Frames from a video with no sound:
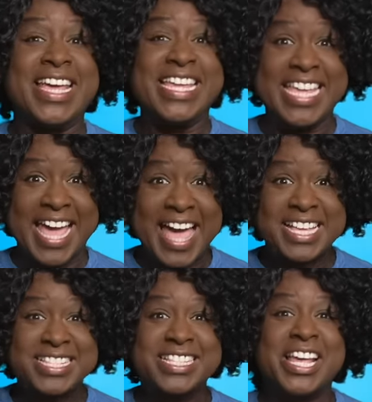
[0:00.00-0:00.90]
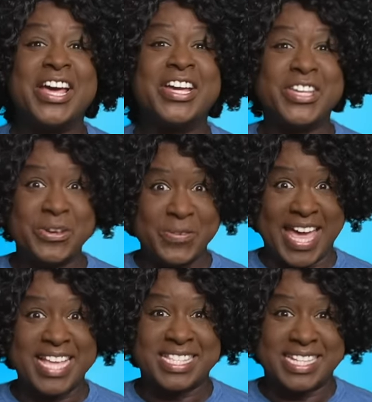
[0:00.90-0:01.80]
Yes, you
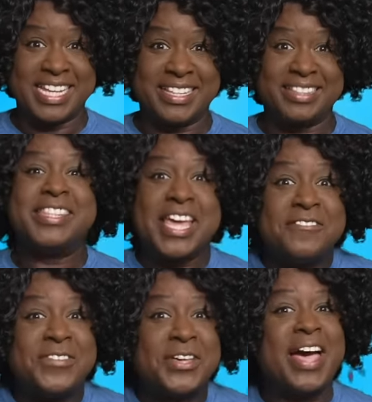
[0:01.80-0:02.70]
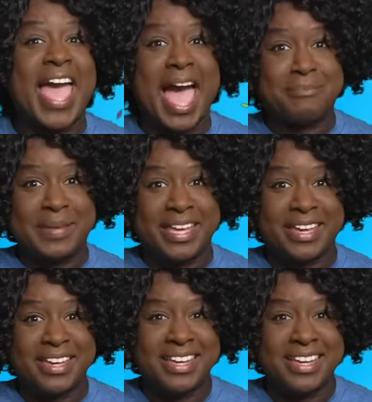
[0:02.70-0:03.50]
guessed it. They feel happy.